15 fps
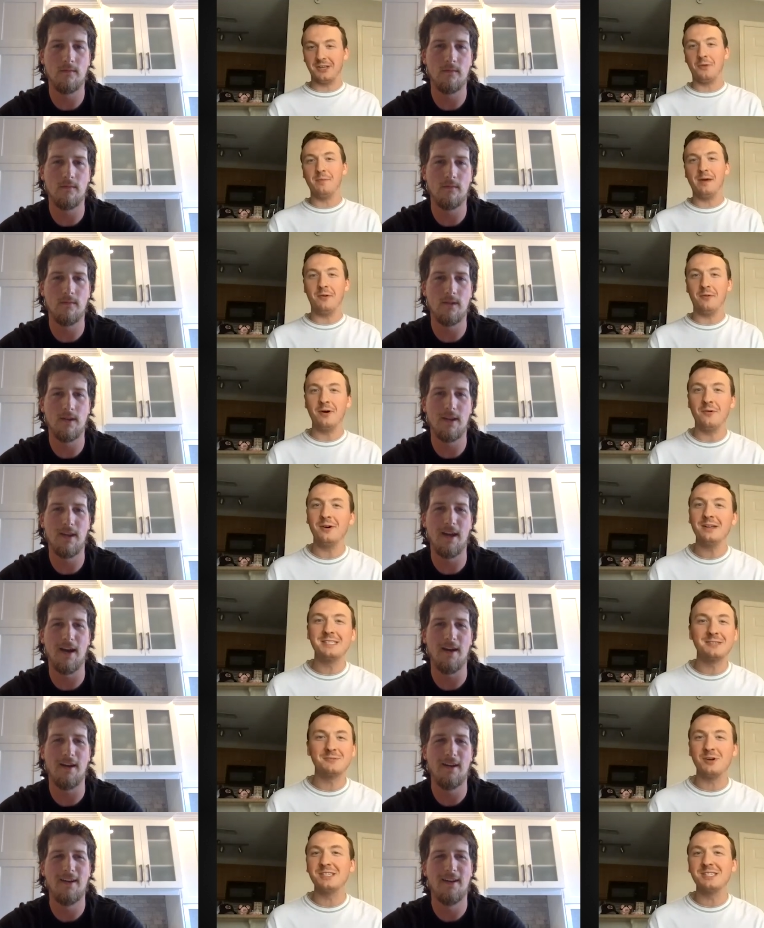Speaker 1: little bit. What,
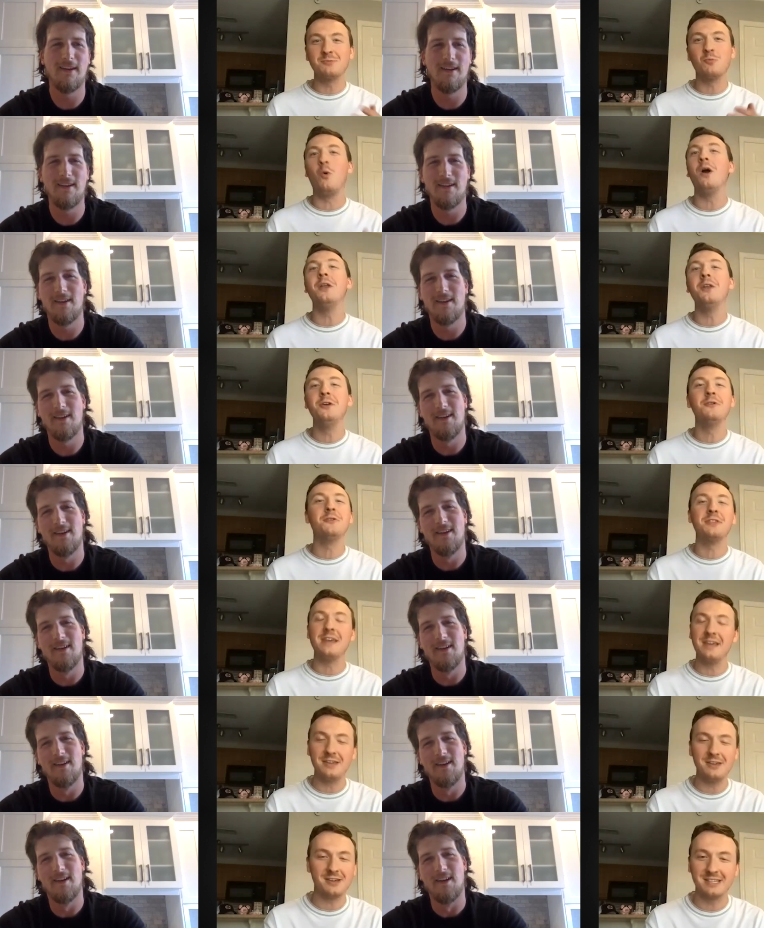what's yeah. what's one new
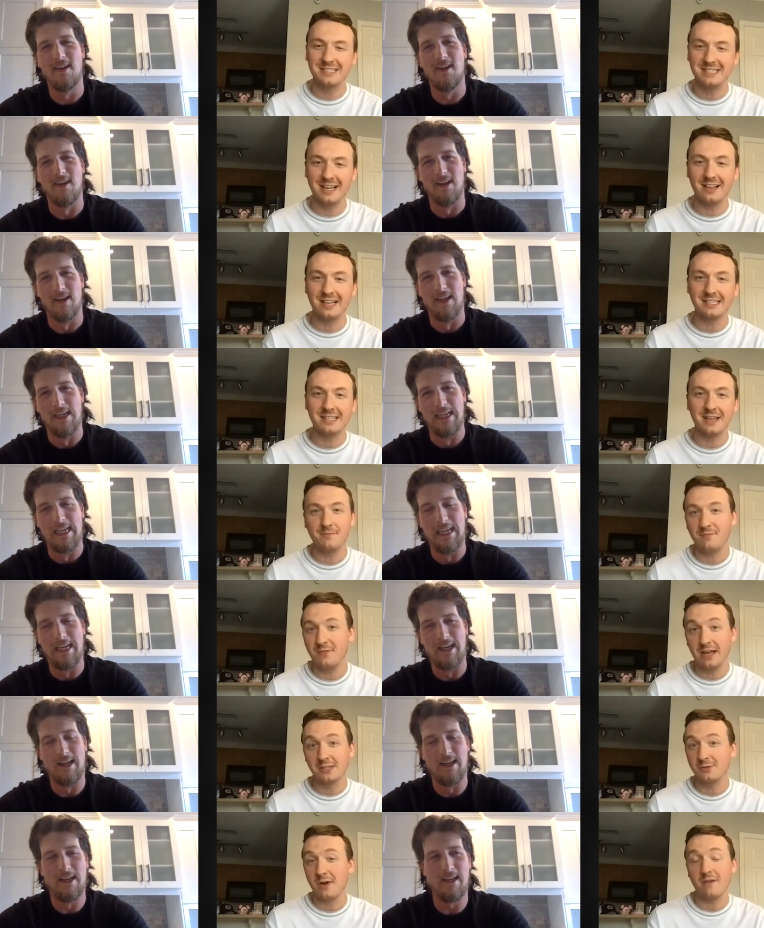thing you can tell us that
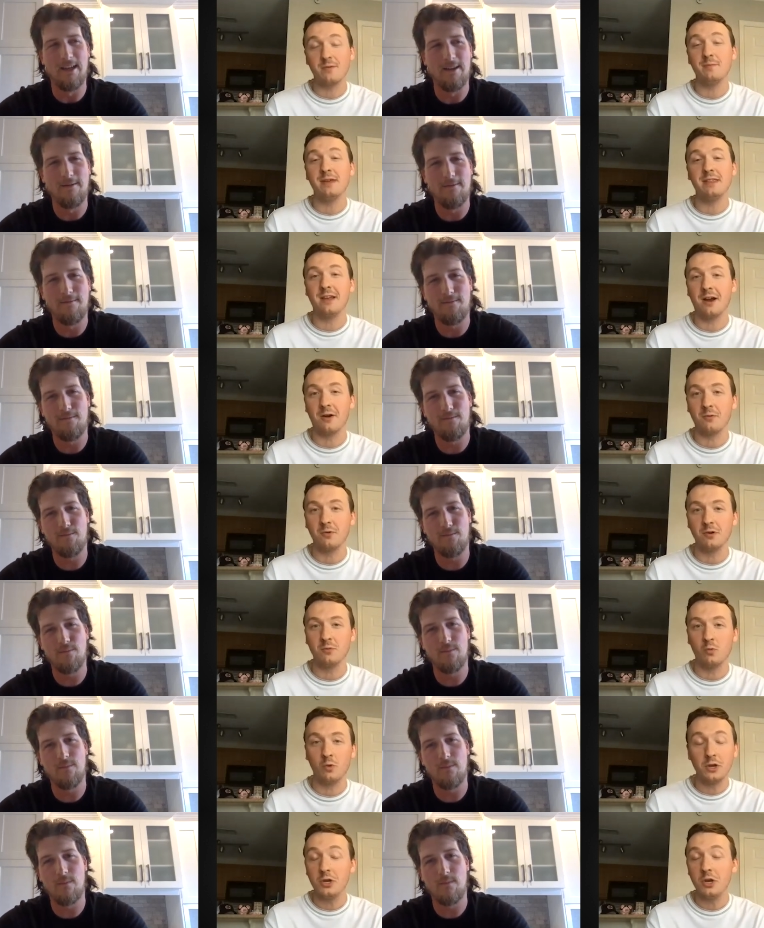fans who haven't been there
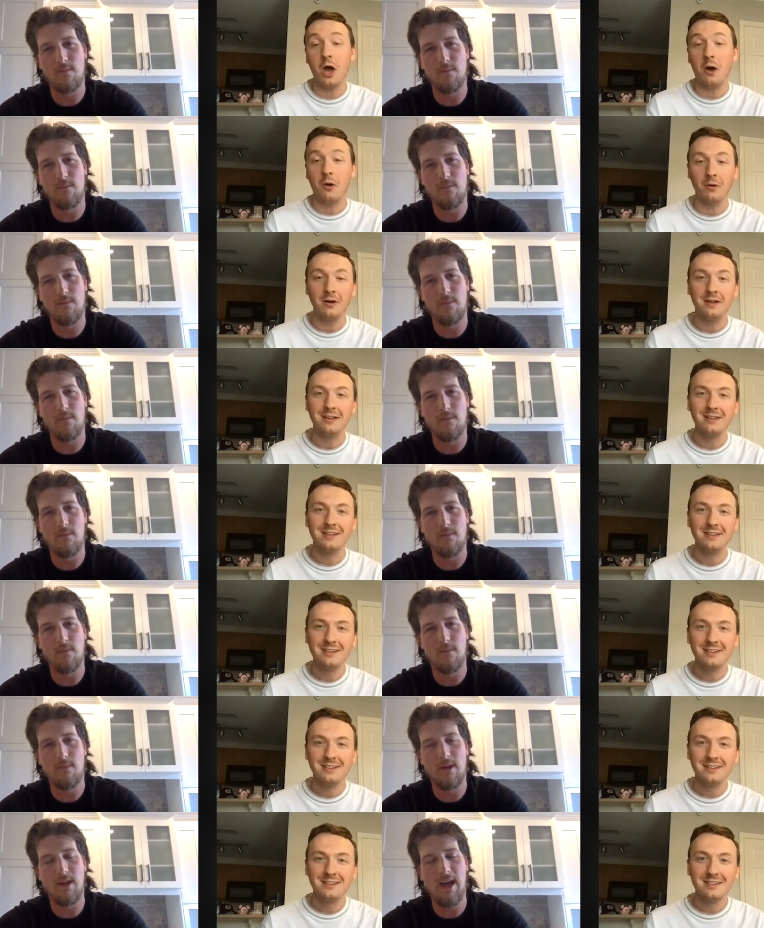would wouldn't know?
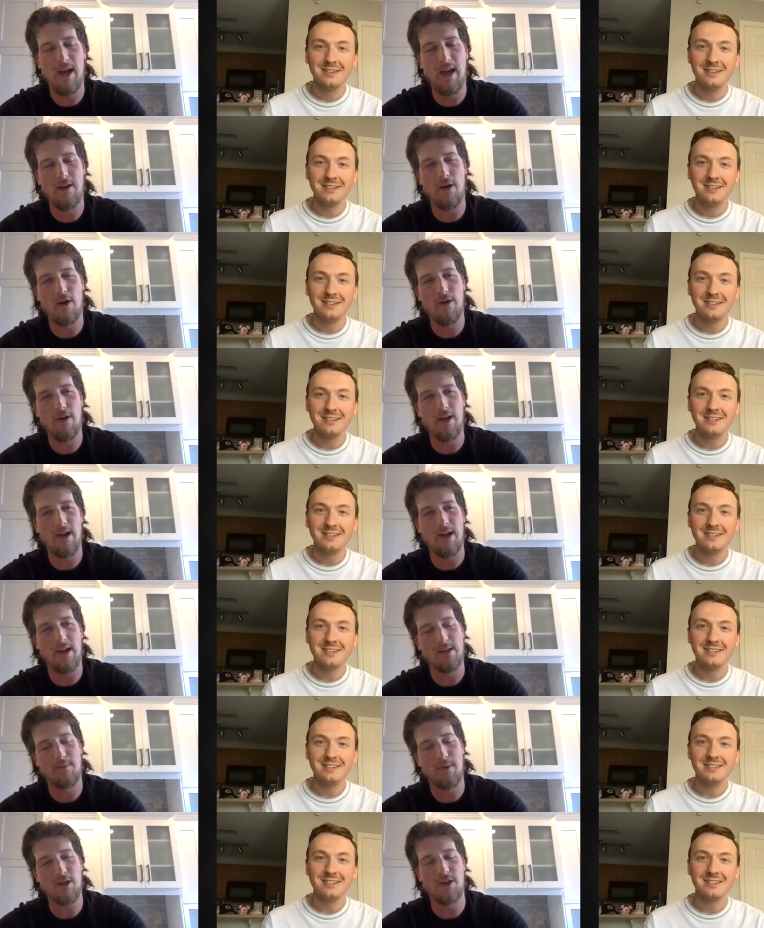
Speaker 2: Yeah, no, uh,
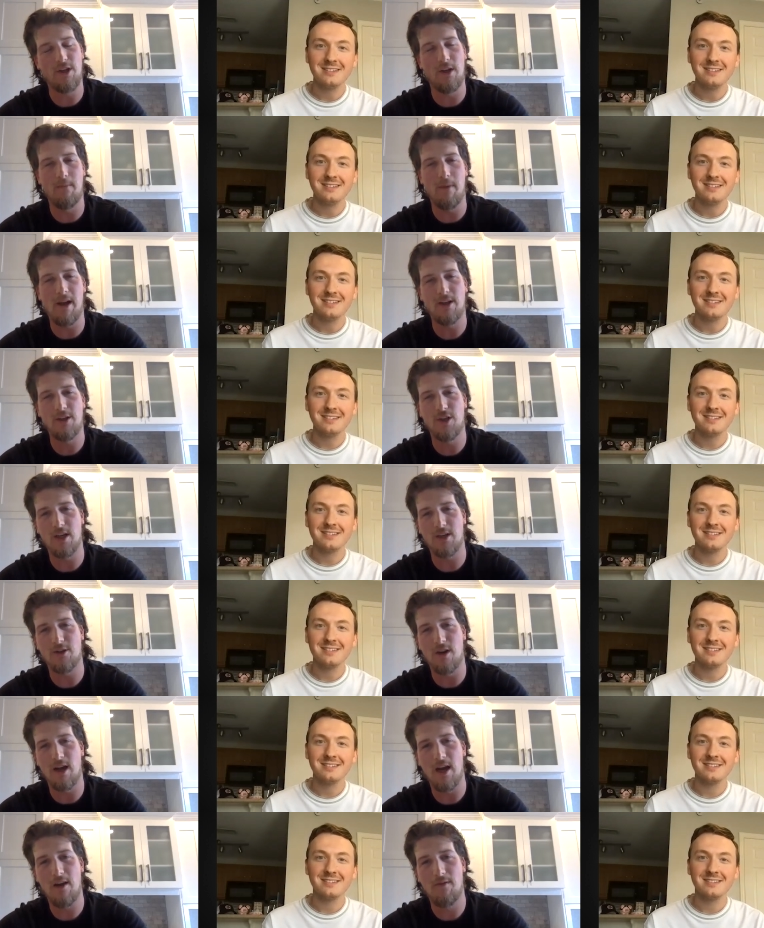especially in
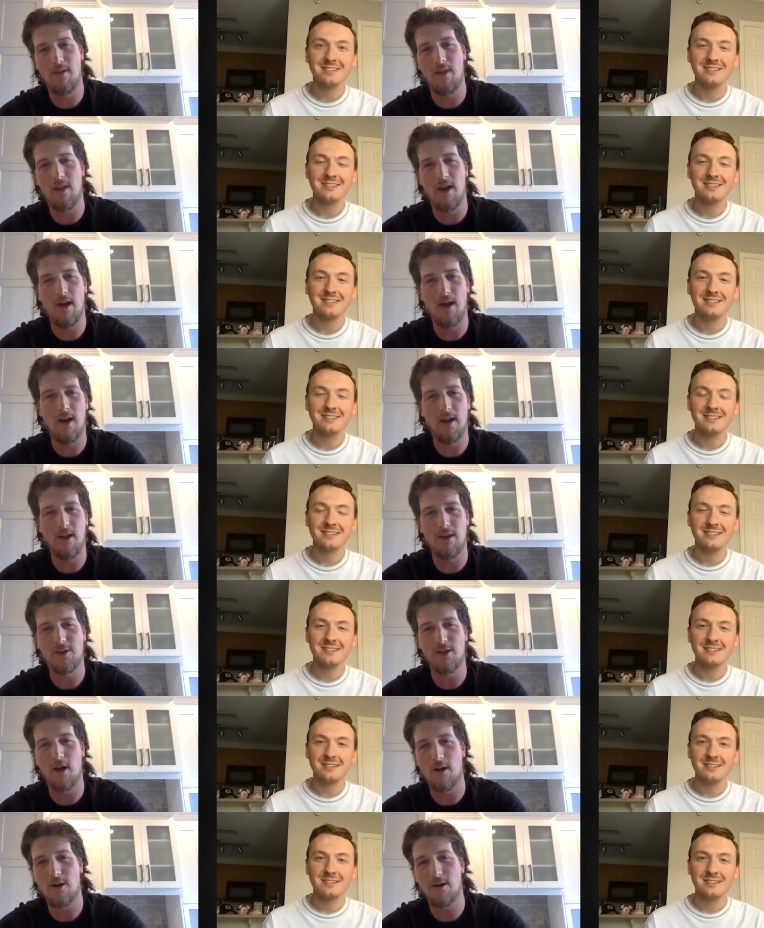Manchester, having the the
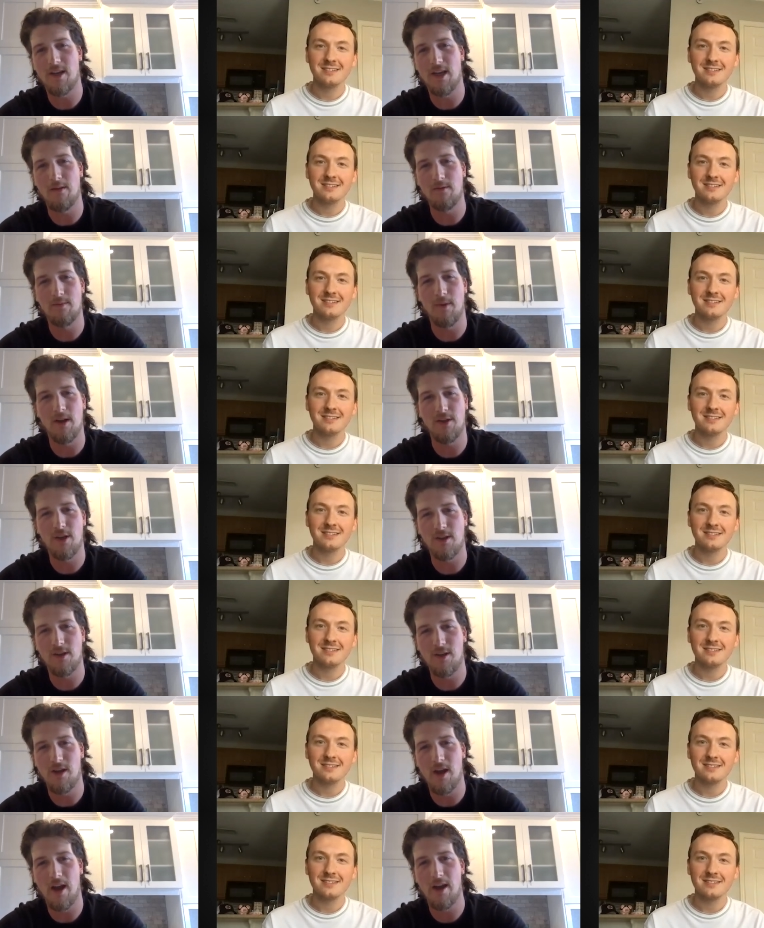soccer teams,
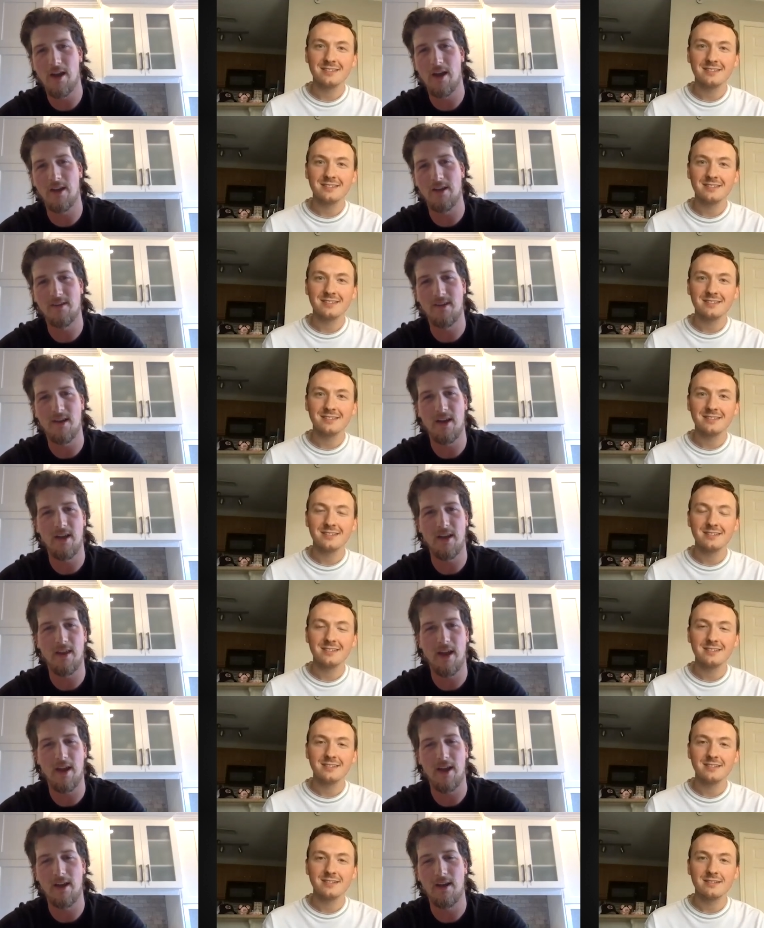Manchester United and City,
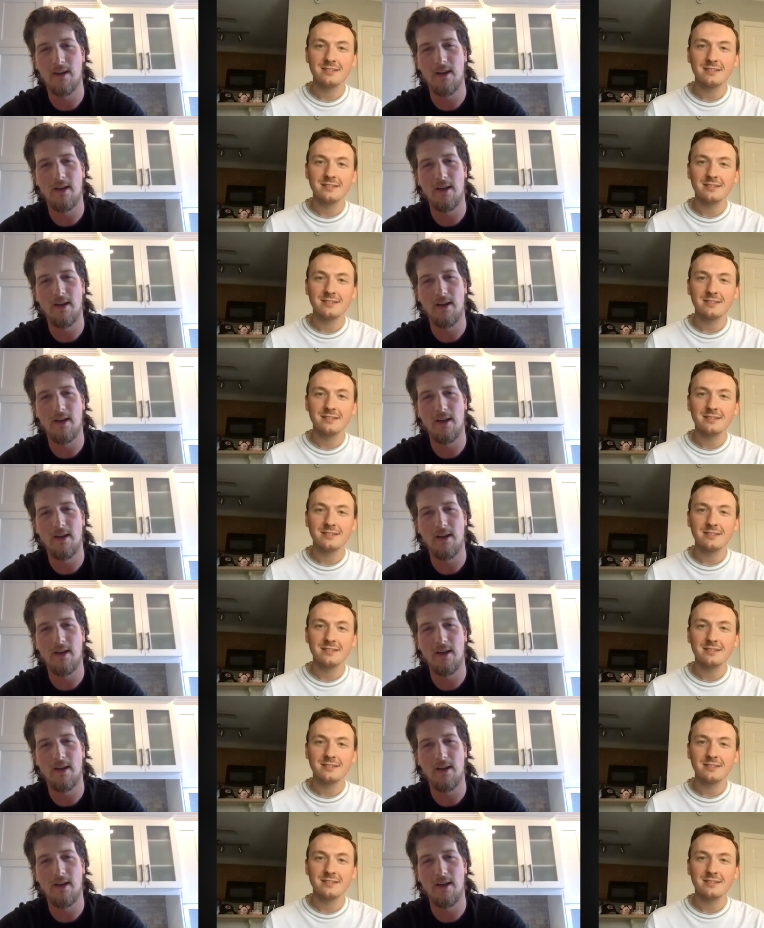they